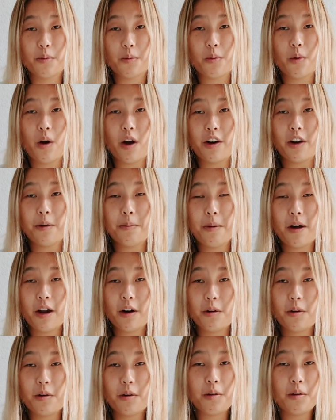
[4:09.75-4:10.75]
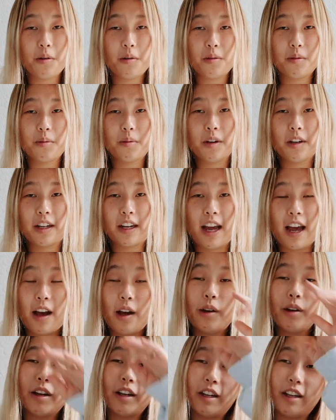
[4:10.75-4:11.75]
water bottle
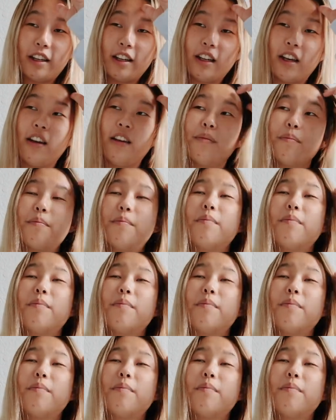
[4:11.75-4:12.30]
workout, and